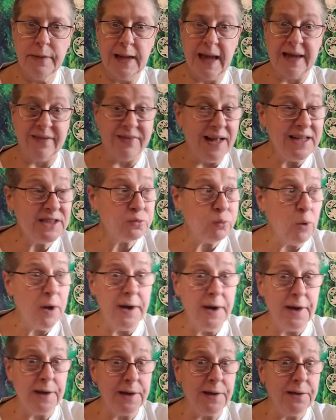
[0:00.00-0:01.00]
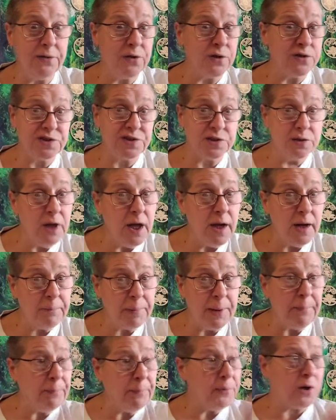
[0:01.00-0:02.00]
And that's why there's a lot of
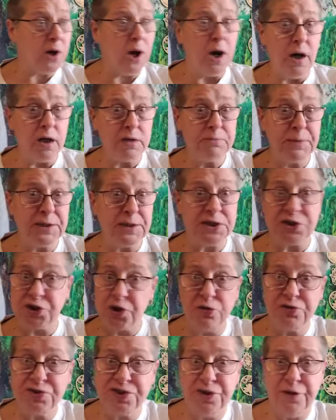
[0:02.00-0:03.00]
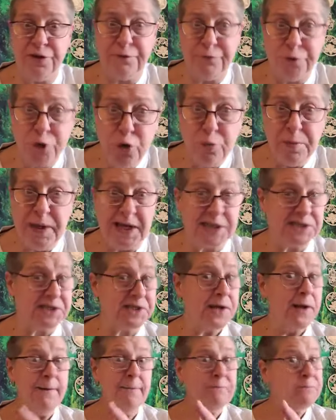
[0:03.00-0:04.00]
people called, but the chosen are few,
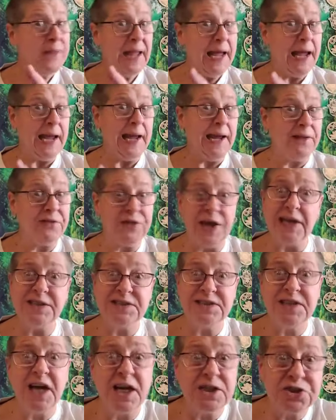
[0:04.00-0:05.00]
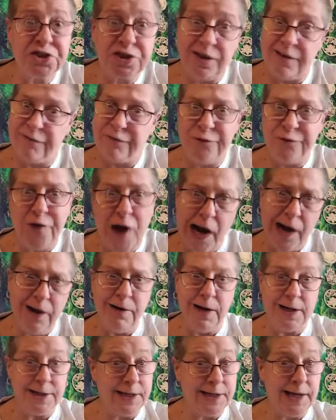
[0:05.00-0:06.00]
because, hey, they touch the
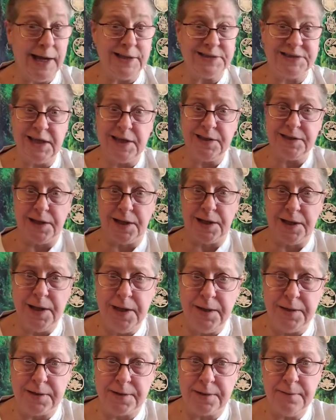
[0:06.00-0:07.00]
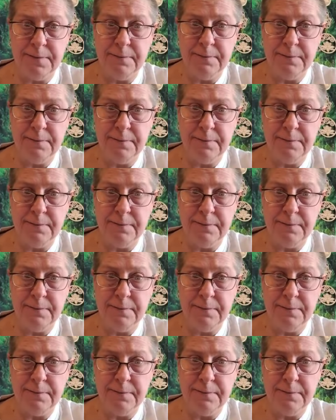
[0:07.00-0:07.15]
fire and can't take the heat.